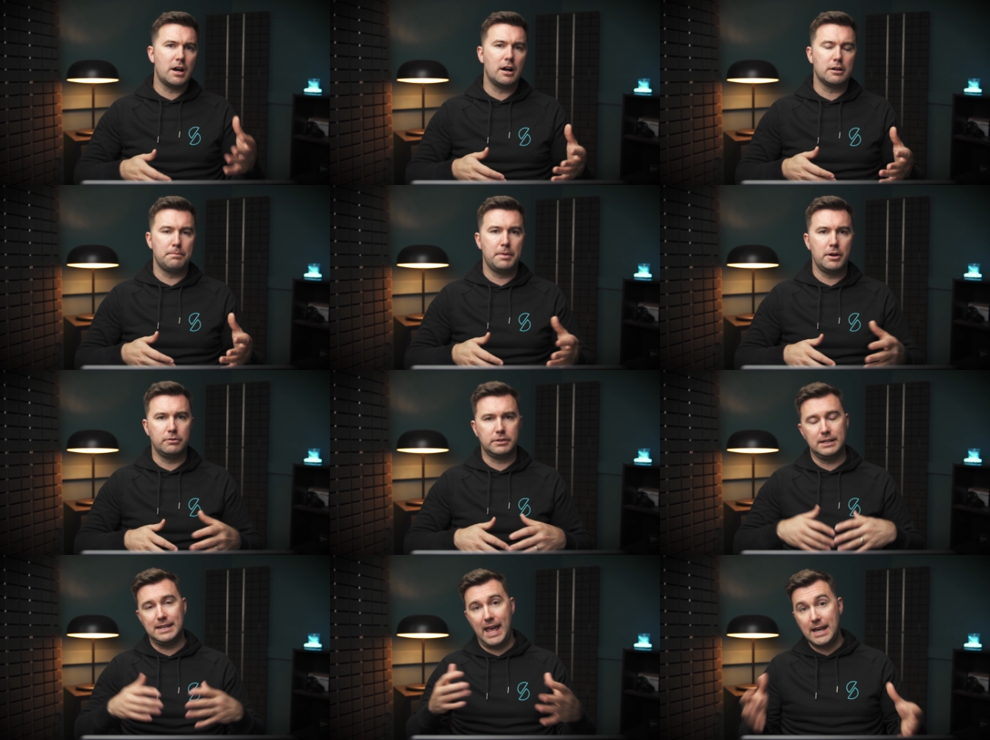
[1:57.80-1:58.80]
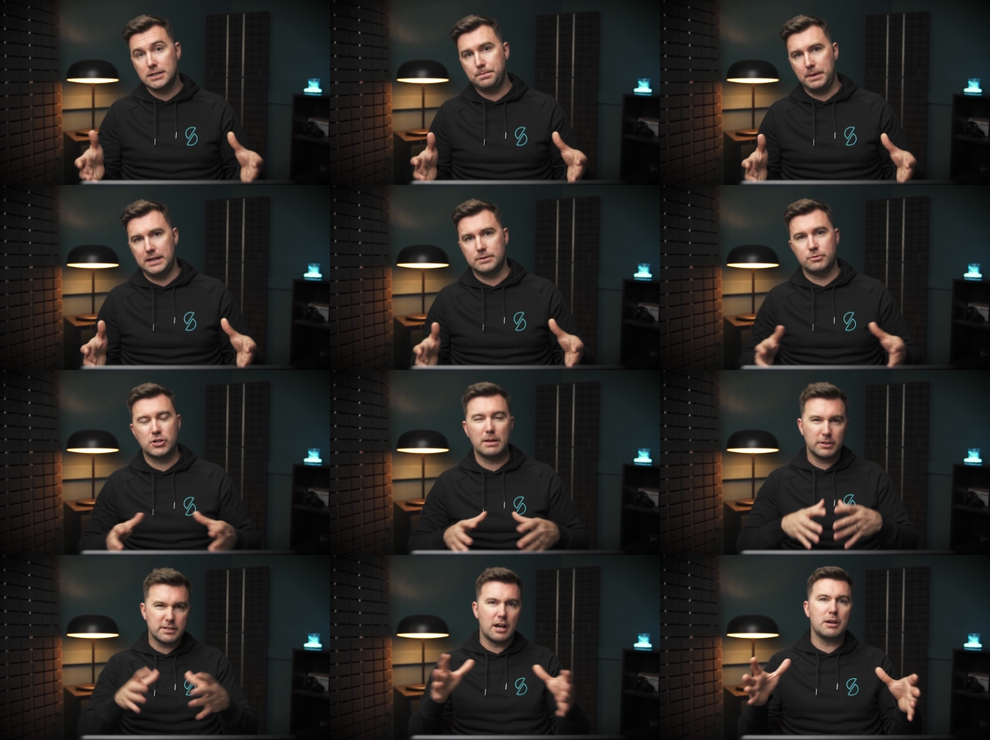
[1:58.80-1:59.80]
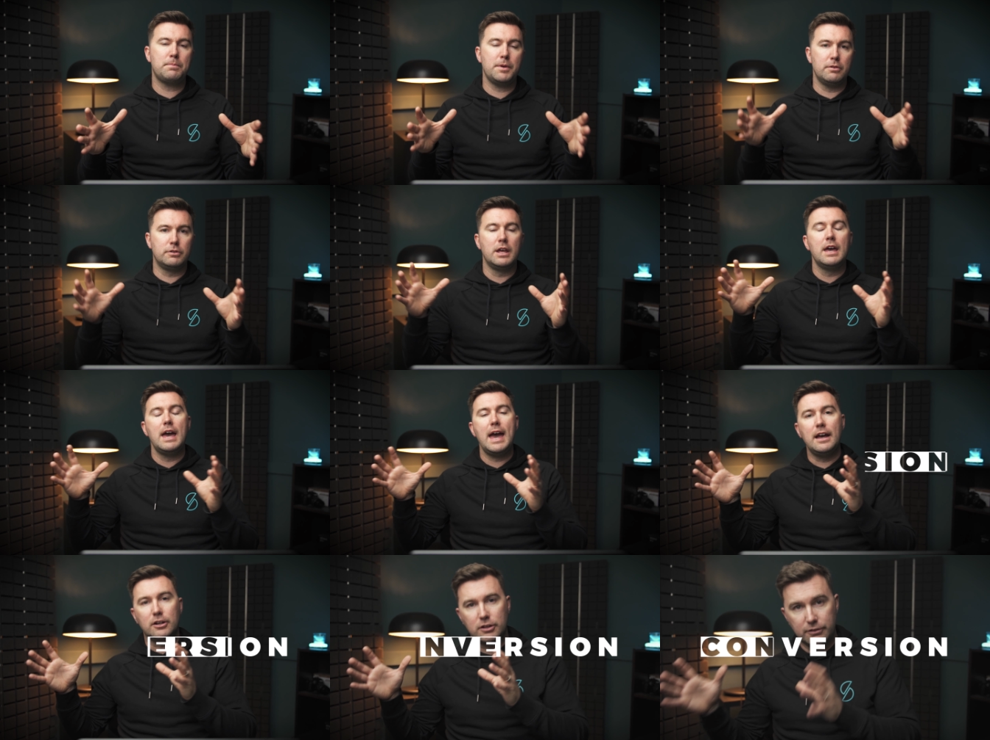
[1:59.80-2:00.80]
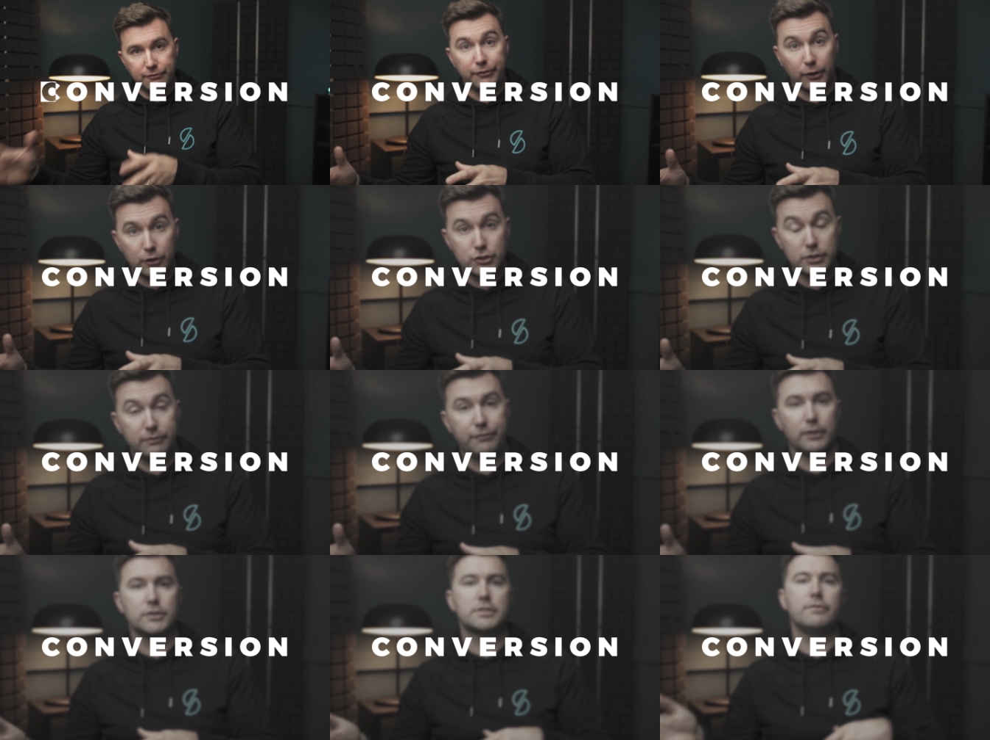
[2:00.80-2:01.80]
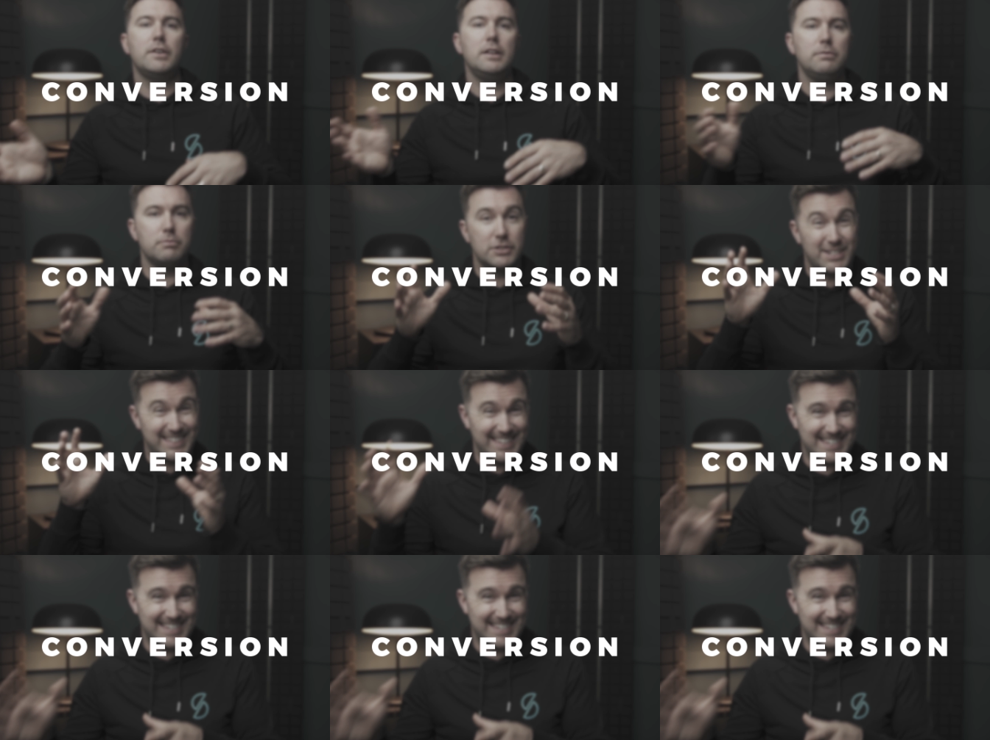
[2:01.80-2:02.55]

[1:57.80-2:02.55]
talk about the next piece, which I'm going to talk about conversion first of all, which is the